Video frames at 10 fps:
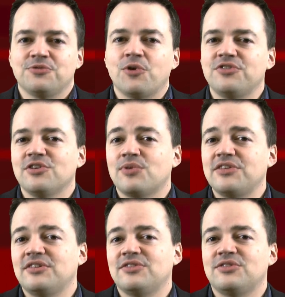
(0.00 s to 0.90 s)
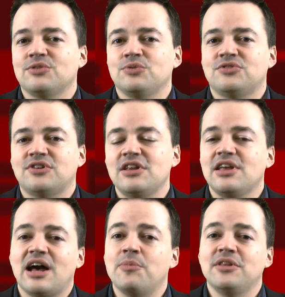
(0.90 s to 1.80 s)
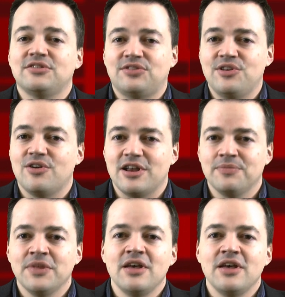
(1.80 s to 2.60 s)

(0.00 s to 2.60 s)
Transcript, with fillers: forcing residents to study communist theory,